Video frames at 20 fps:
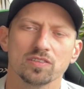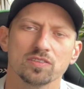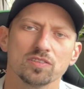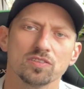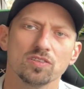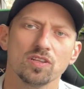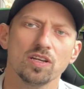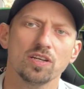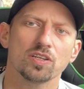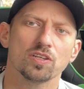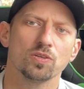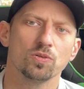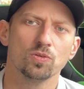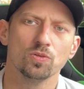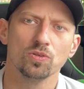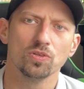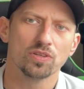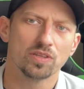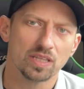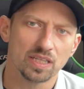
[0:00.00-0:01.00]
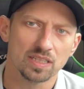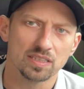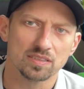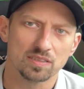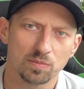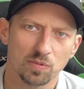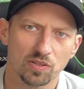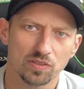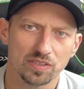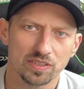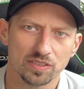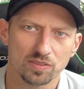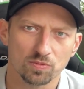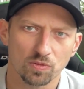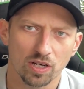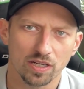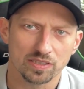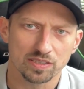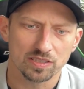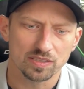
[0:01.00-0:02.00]
So there's a lot of cool things about these
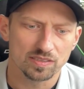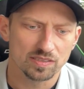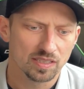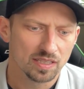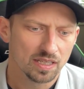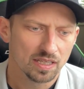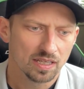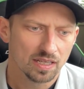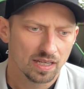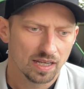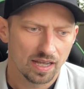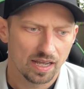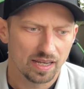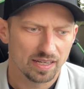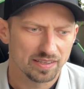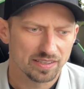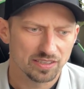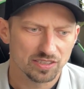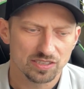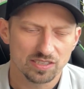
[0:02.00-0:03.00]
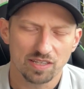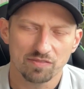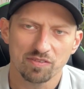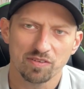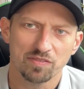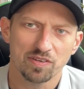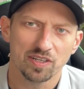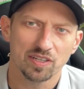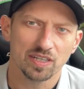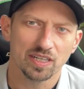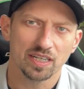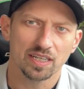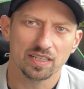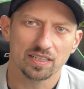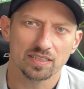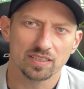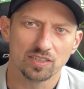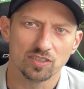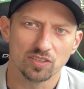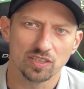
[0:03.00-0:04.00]
watches, and they just have a
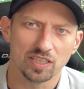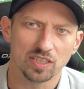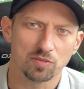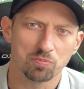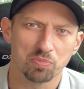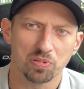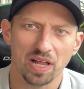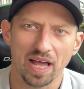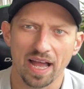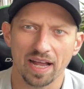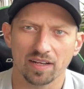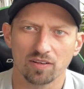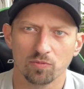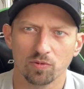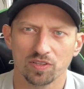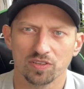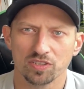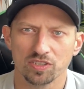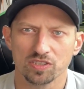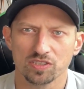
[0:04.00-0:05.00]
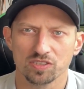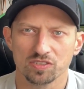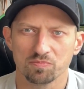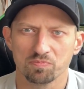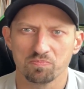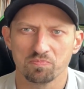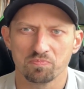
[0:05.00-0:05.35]
very unique black with just